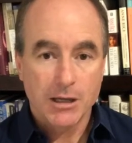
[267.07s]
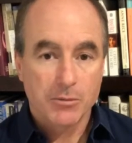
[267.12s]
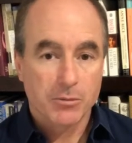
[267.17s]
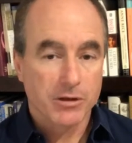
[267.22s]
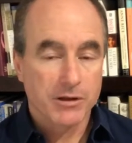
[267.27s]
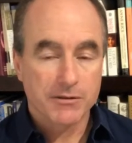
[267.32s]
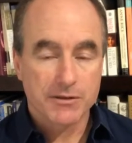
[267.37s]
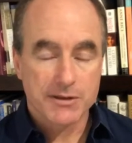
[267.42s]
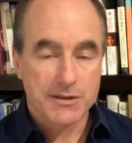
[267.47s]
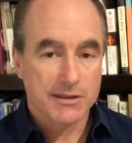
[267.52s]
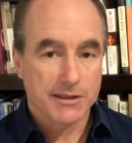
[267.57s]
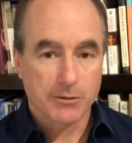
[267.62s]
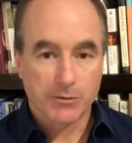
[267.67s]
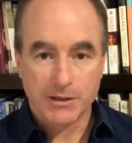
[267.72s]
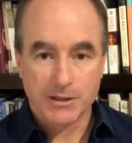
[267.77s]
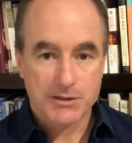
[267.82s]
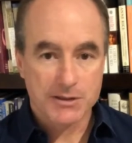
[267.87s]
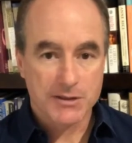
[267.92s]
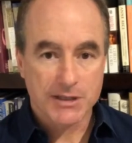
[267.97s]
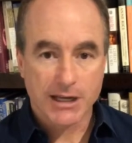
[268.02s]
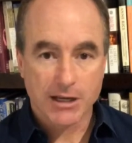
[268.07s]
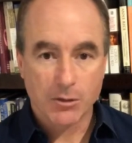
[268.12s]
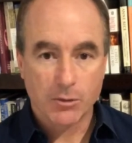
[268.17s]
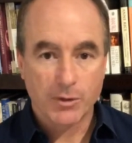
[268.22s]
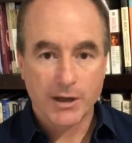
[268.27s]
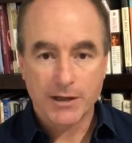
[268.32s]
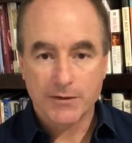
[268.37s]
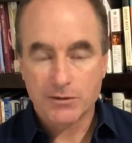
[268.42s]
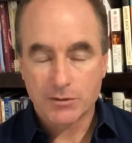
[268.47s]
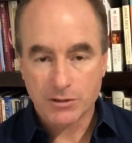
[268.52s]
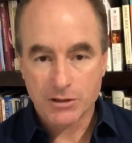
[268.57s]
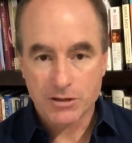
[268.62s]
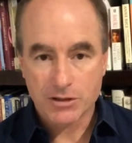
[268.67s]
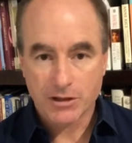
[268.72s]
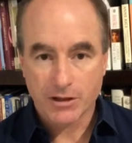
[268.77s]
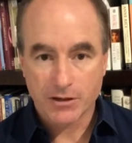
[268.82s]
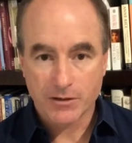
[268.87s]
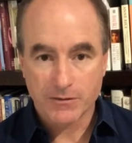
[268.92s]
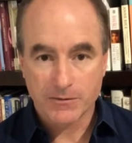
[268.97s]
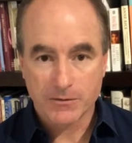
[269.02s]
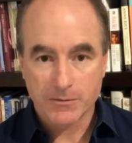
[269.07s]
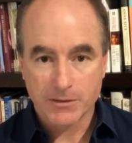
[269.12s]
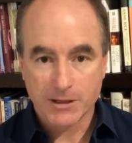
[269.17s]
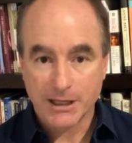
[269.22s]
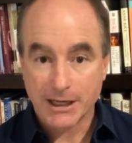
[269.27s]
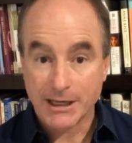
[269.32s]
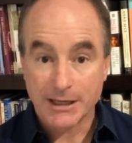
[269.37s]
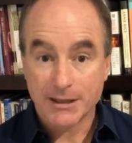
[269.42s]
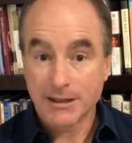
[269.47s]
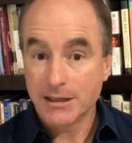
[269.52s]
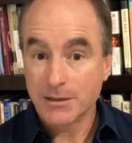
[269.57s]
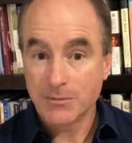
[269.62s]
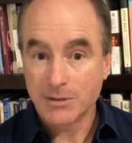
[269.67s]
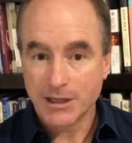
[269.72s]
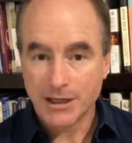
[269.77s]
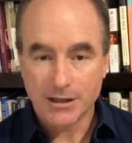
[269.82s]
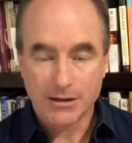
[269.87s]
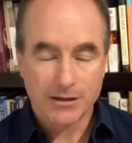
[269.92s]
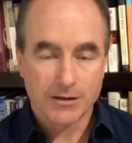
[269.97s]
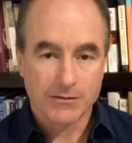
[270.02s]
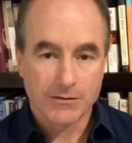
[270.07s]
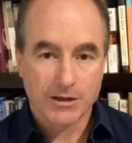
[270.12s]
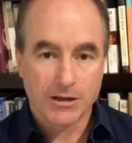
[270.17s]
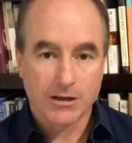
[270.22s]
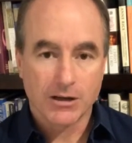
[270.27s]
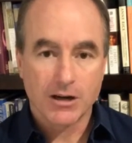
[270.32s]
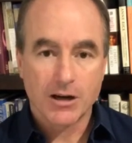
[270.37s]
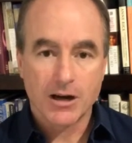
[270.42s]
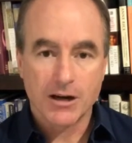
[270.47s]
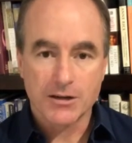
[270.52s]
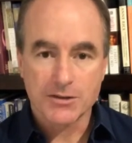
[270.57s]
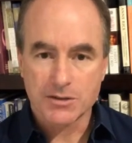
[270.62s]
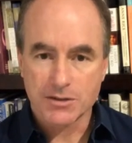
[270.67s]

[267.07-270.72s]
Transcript: Previously, we had just kind of waved to each other from the anonymity of our car,